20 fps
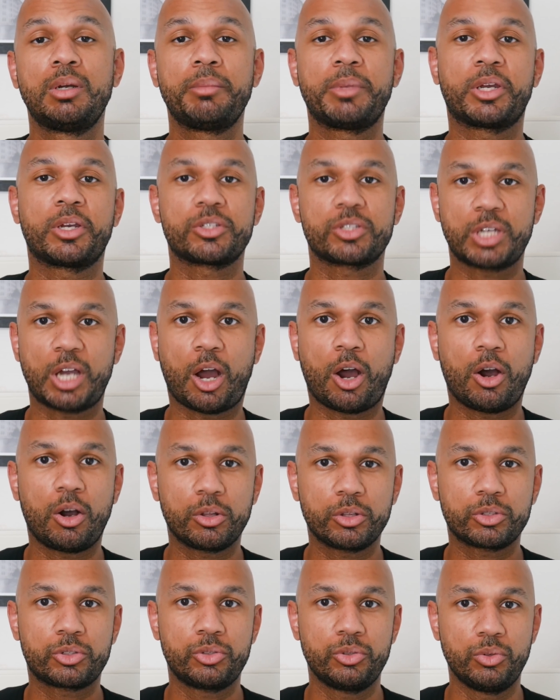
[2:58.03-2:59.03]
because
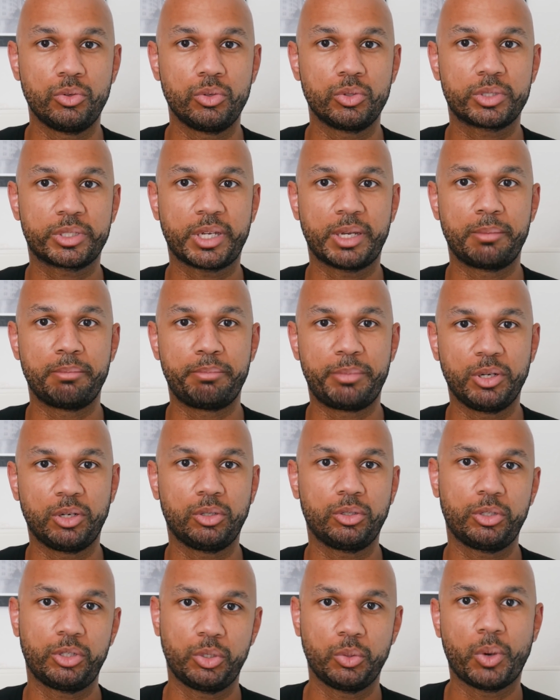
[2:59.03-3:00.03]
all the tools can
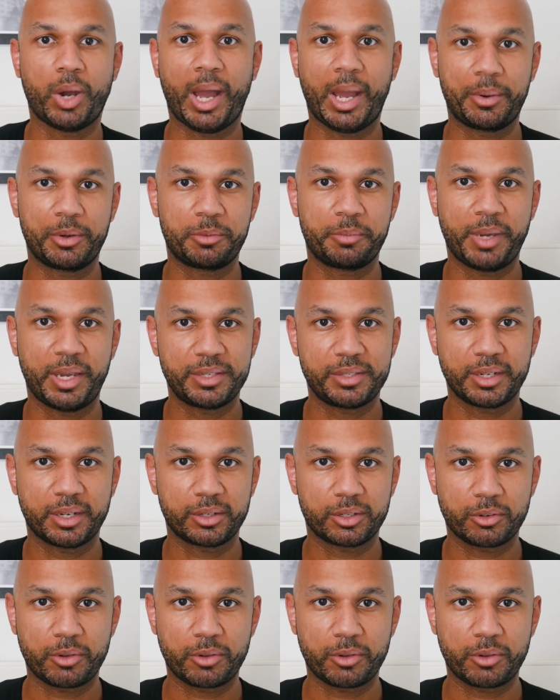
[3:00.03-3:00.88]
build a UI with basic